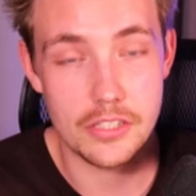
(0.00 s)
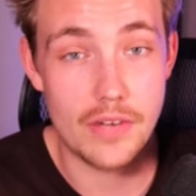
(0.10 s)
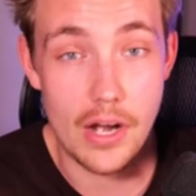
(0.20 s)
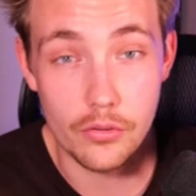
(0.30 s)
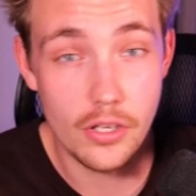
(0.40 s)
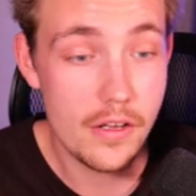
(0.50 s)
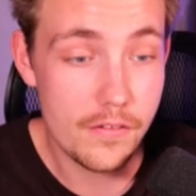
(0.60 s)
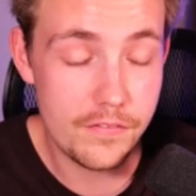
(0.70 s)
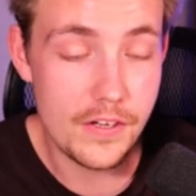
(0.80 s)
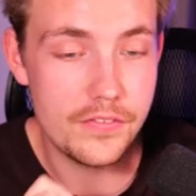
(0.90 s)
around
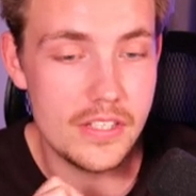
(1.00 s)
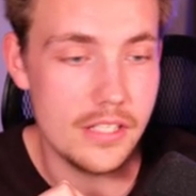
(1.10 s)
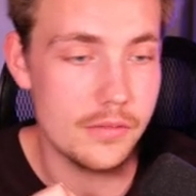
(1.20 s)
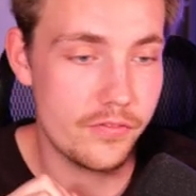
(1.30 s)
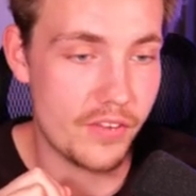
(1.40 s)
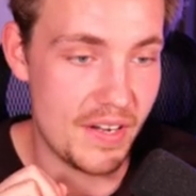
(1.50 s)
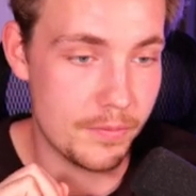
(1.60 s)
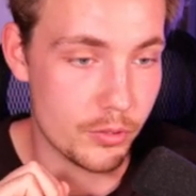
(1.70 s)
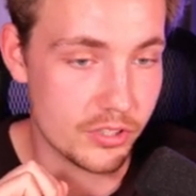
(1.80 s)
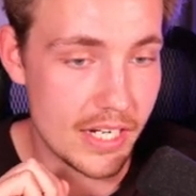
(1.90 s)
15 frames
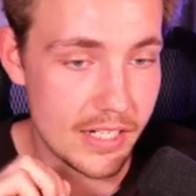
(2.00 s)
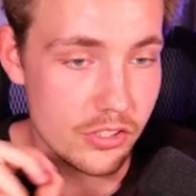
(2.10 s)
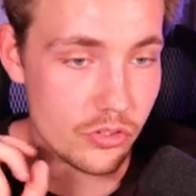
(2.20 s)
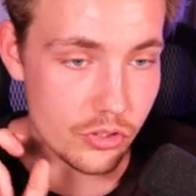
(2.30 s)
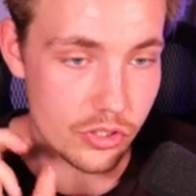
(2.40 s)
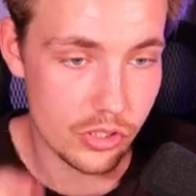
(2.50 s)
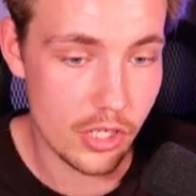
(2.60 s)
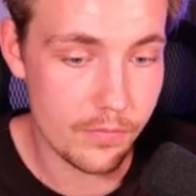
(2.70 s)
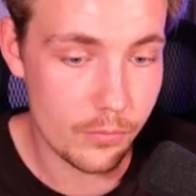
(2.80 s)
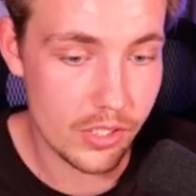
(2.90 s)
per second so it's
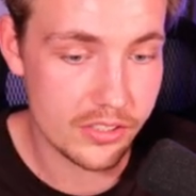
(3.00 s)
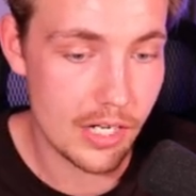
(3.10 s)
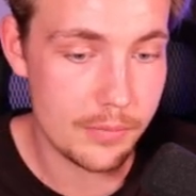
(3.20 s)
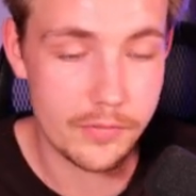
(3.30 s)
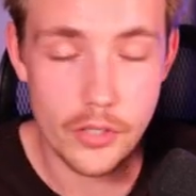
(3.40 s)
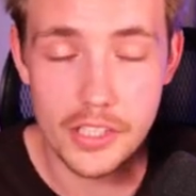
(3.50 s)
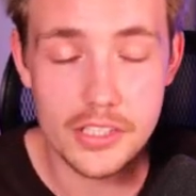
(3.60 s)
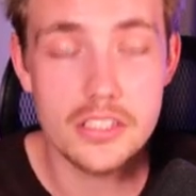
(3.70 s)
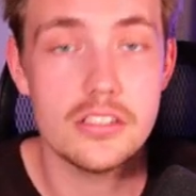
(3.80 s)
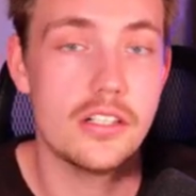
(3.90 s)
not real time i'm running
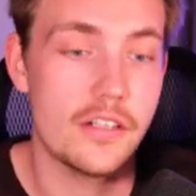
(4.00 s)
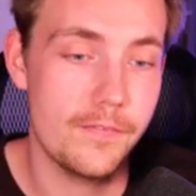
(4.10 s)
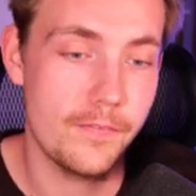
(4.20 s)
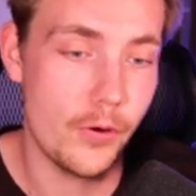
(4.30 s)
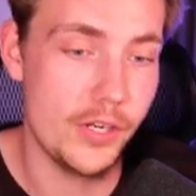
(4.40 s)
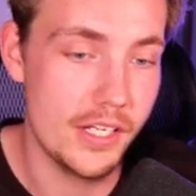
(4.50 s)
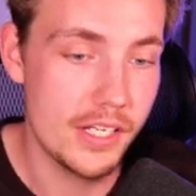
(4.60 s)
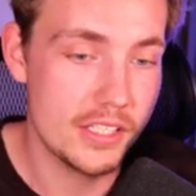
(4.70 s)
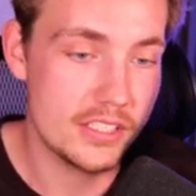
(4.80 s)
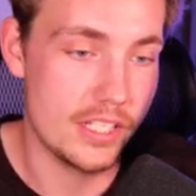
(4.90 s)
this on a
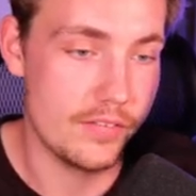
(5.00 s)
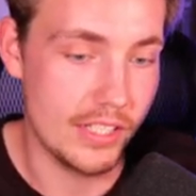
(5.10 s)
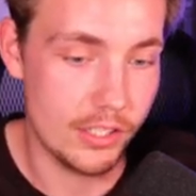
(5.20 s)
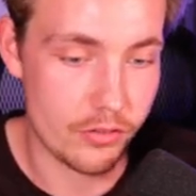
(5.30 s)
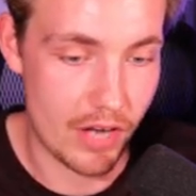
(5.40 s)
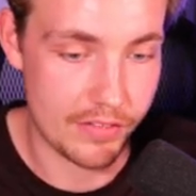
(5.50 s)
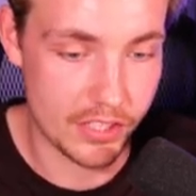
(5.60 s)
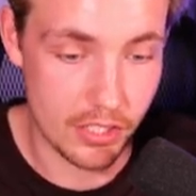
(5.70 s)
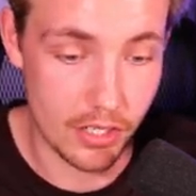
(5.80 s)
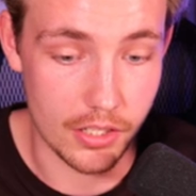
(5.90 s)
3070
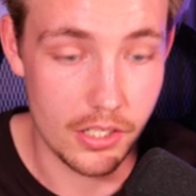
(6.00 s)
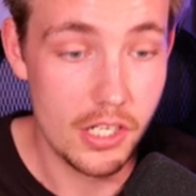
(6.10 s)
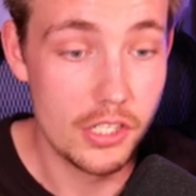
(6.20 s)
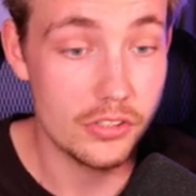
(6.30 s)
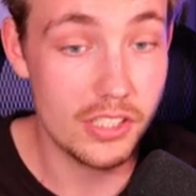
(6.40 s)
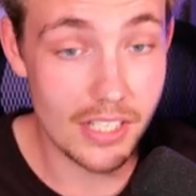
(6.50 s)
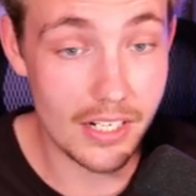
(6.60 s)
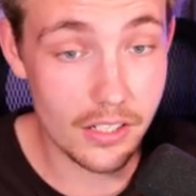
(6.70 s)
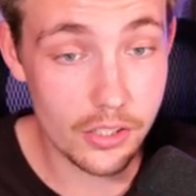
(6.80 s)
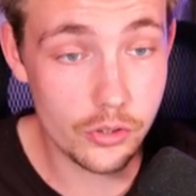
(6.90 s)
graphics card so this
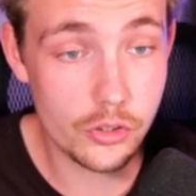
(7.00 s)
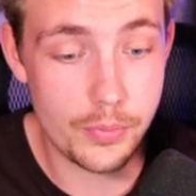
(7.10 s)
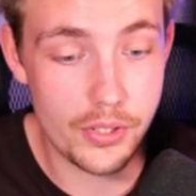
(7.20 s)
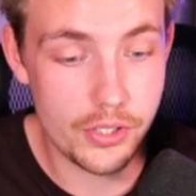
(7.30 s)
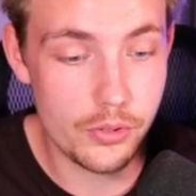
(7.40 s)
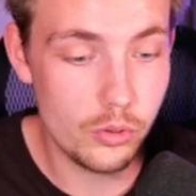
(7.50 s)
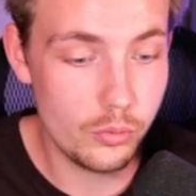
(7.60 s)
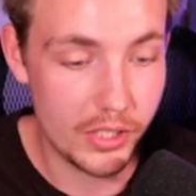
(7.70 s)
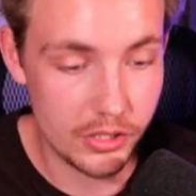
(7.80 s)
actually looks pretty cool we